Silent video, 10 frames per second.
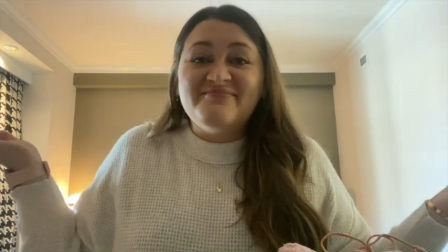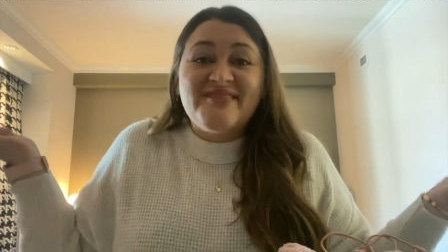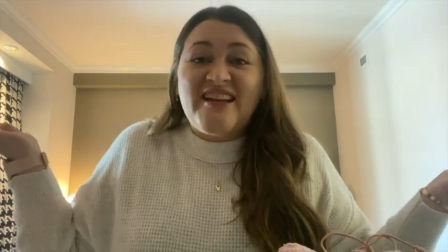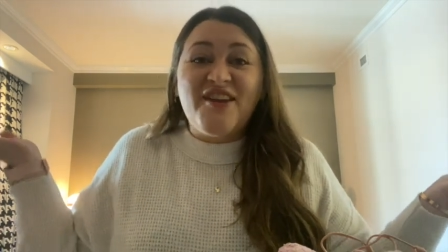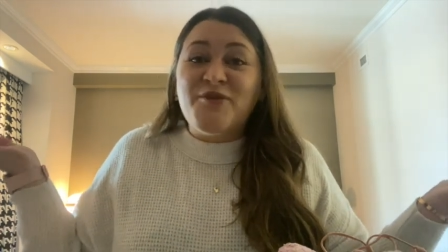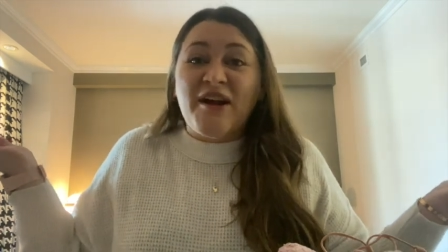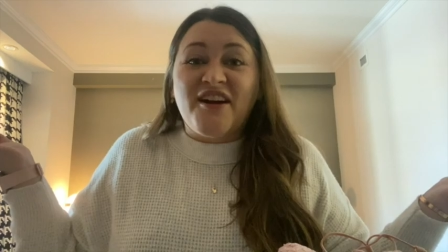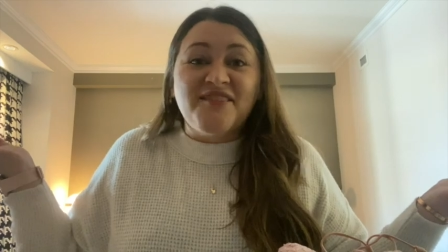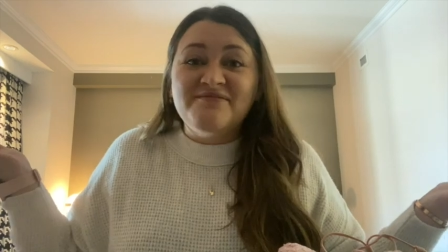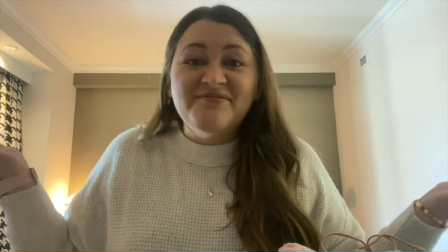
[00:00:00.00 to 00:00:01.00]
I don't
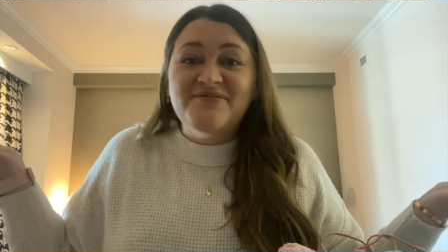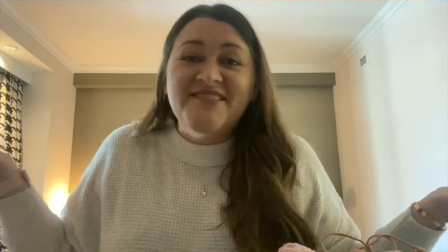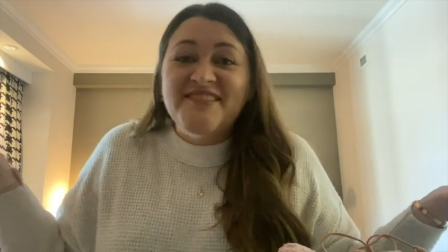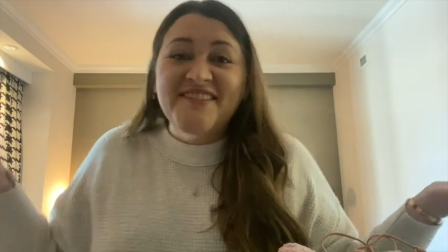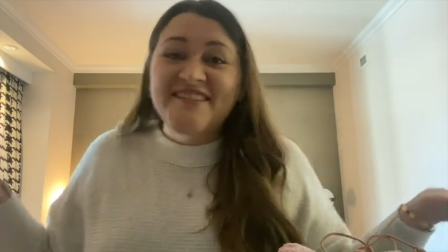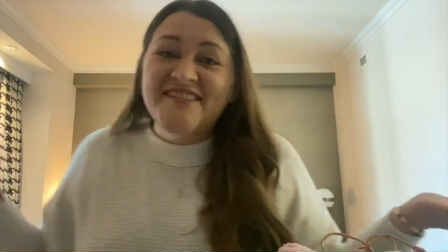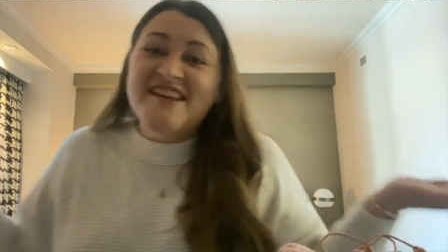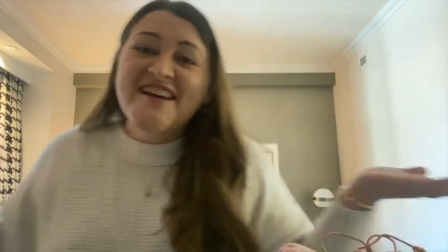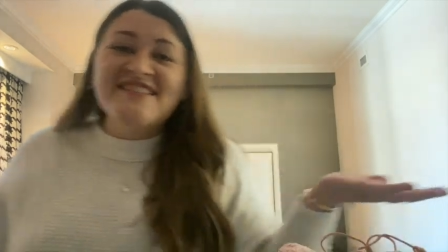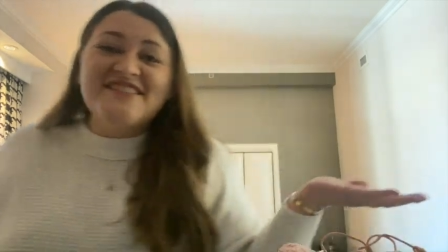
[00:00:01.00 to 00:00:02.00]
care.
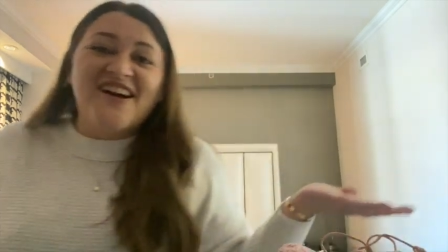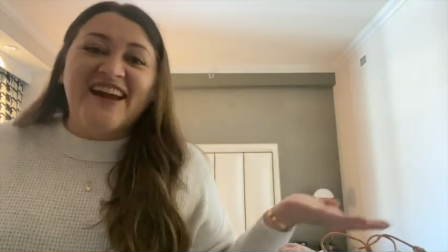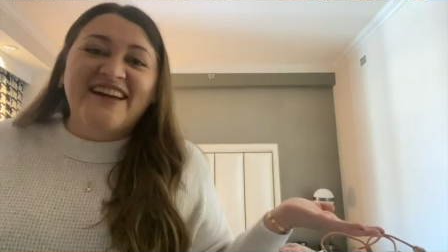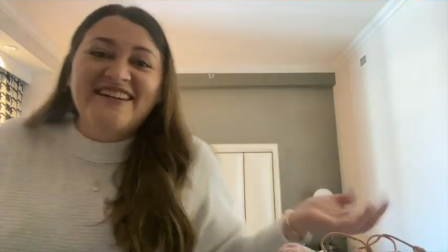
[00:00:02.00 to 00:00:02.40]
Sorry.